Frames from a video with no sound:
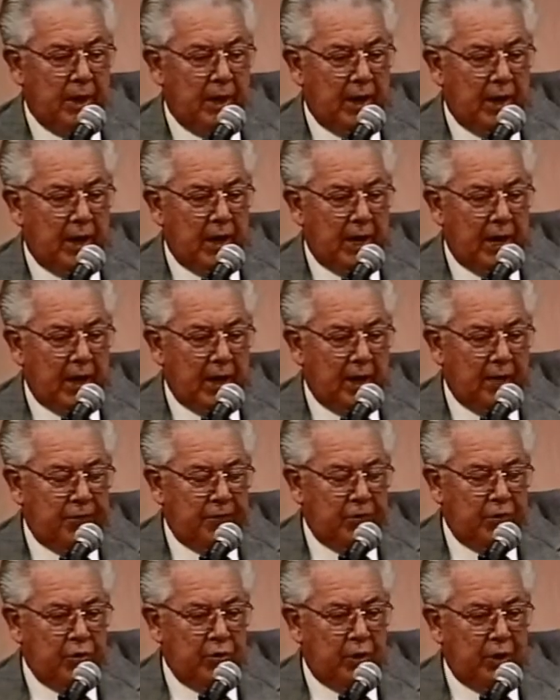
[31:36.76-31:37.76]
And if you
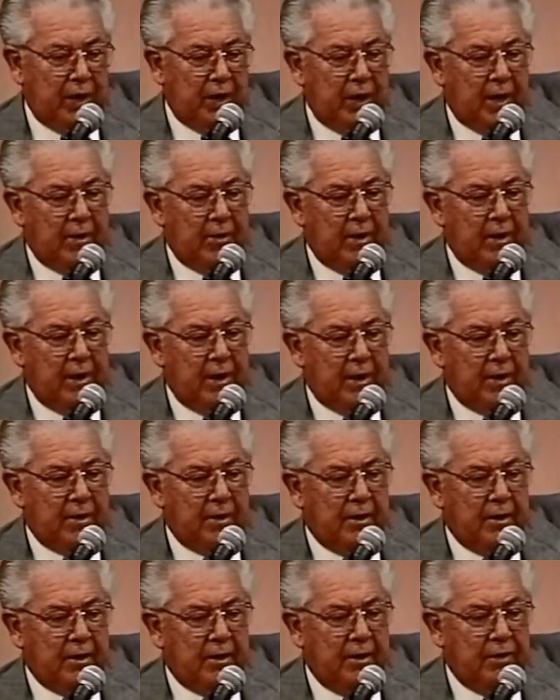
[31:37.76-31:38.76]
do allow that,
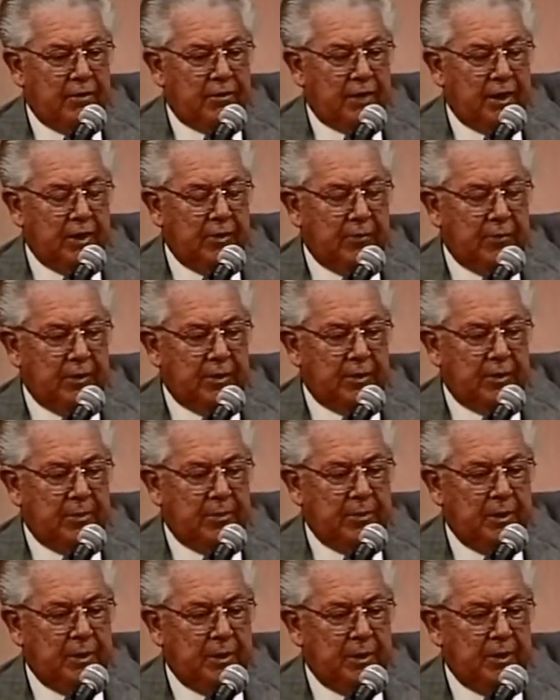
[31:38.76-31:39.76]
if state picks up
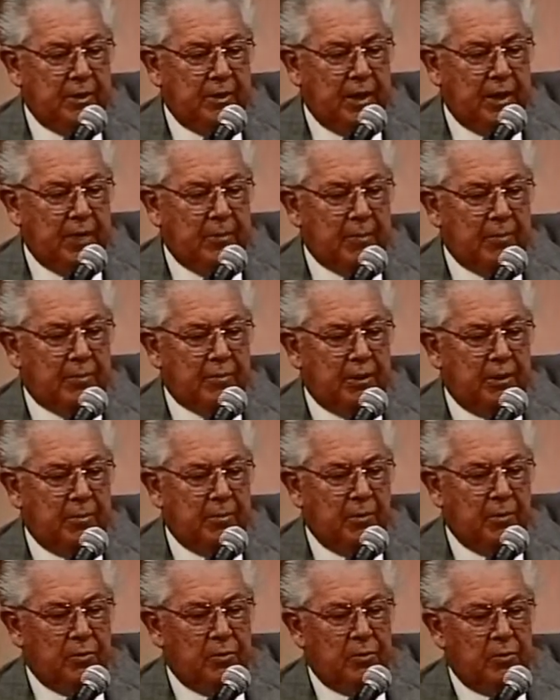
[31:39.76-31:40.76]
the other tab and some
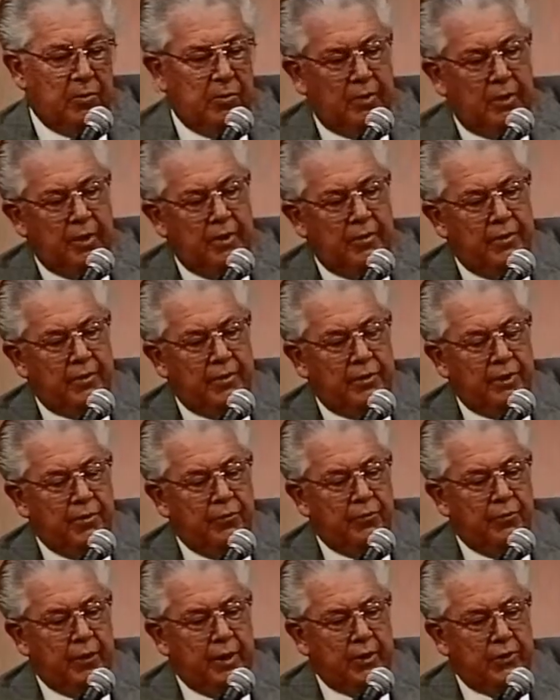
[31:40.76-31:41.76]
local areas
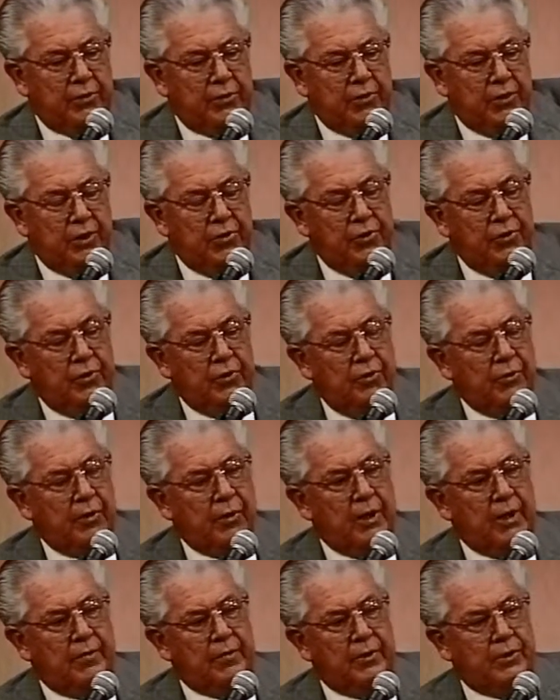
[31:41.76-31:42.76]
enrich, then you're going to
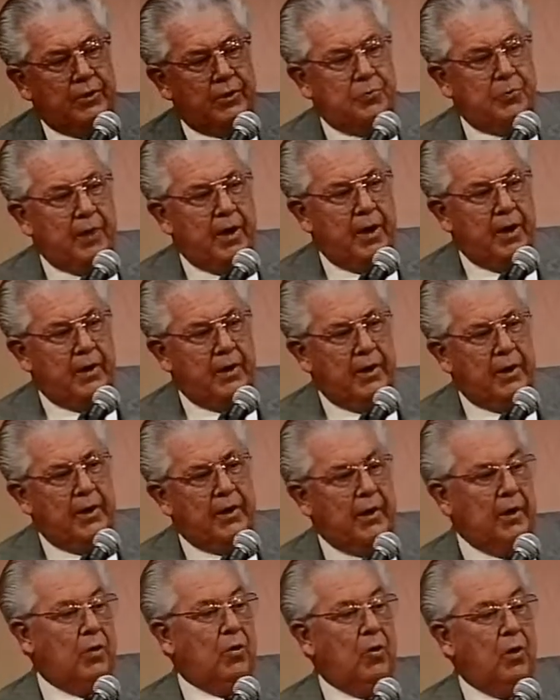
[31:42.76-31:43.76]
have a disparity and
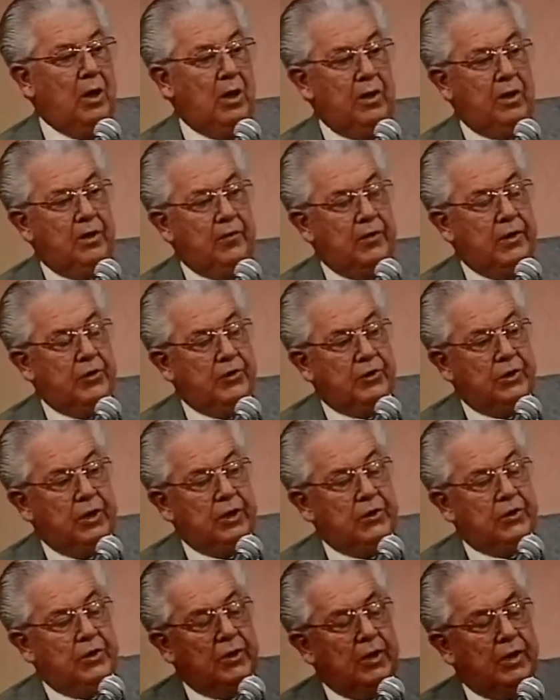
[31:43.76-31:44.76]
equality of
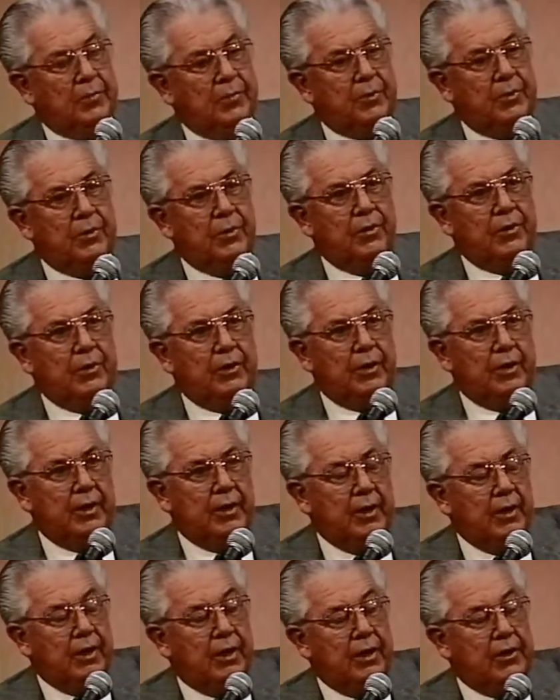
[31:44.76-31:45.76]
educational opportunity,
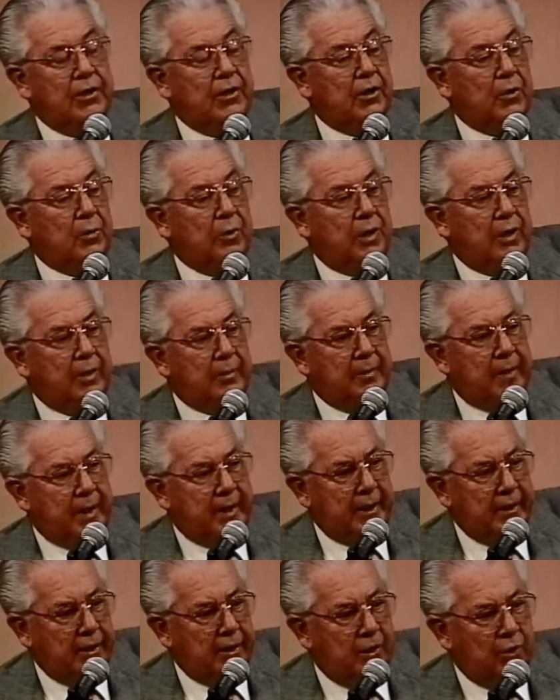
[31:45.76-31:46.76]
and you're going to wind up back in
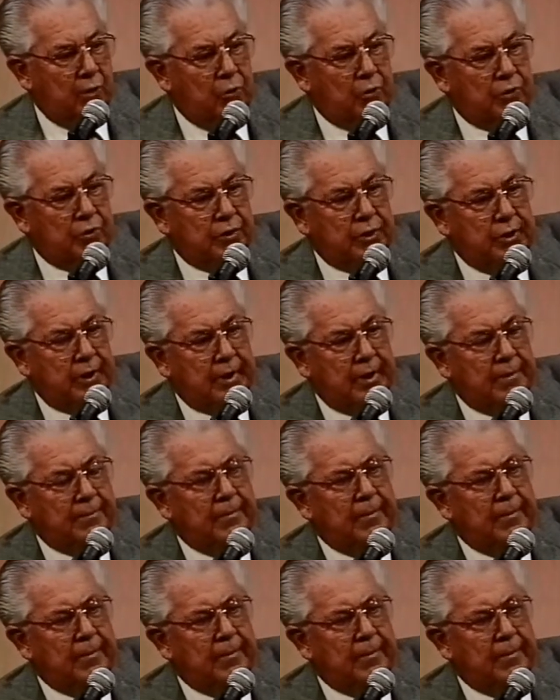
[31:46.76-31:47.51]
the courts again.